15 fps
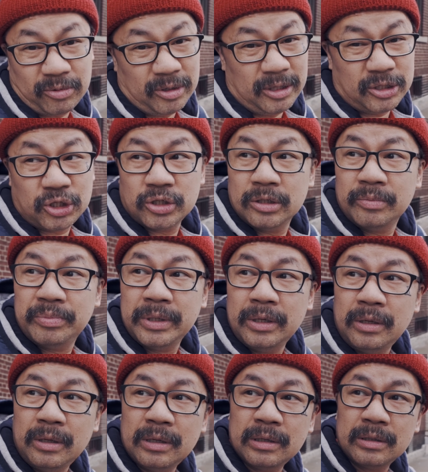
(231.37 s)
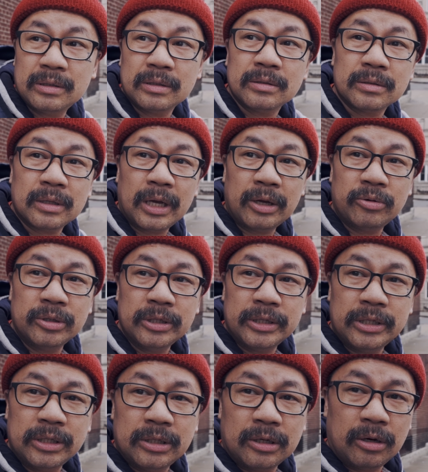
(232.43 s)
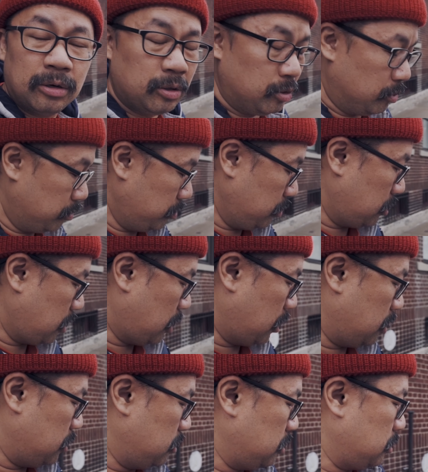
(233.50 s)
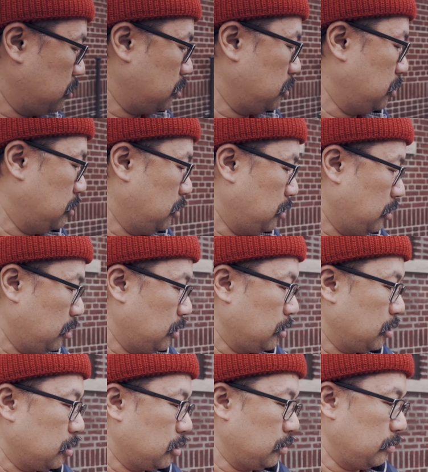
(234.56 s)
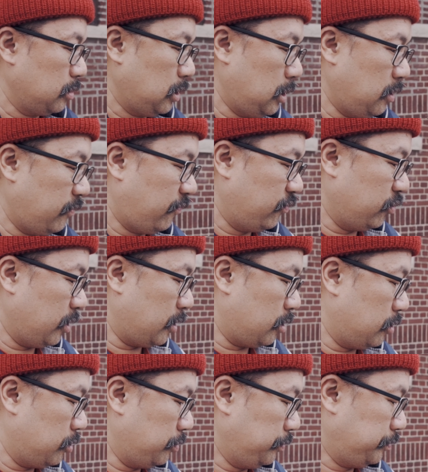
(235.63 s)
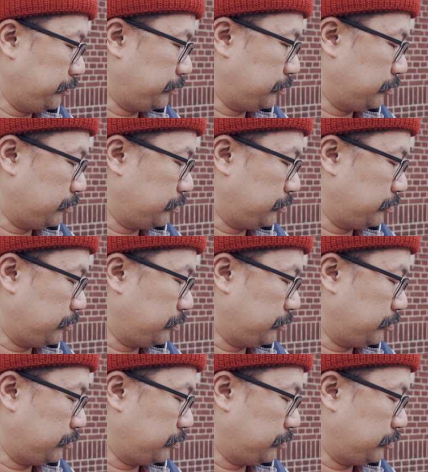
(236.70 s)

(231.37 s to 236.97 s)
really shouldn't be. I really need to go home and eat food at home.